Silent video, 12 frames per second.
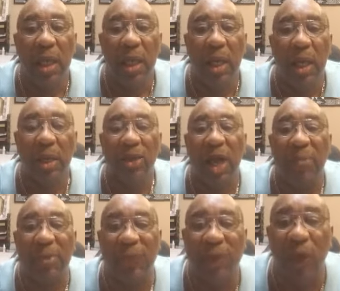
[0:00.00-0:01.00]
in
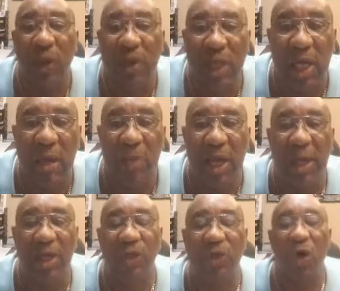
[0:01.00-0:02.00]
chapter 14
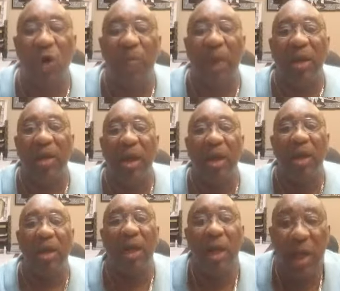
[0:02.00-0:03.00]
began to talk about the
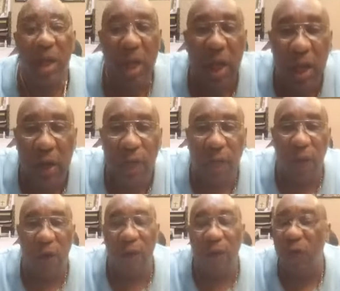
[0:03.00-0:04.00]

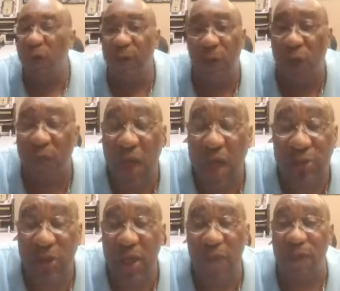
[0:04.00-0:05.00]
144 and
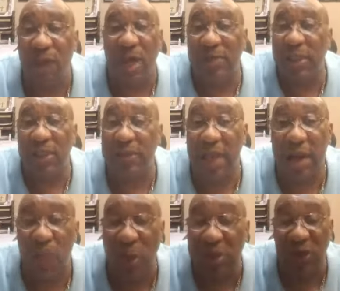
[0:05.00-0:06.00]
4,000 that follow the
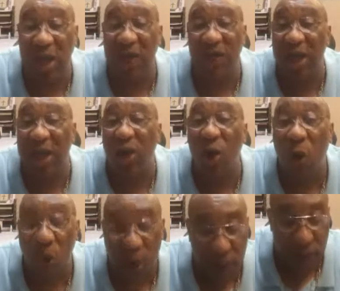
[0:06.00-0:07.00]
Lamb wheresoever he goeth.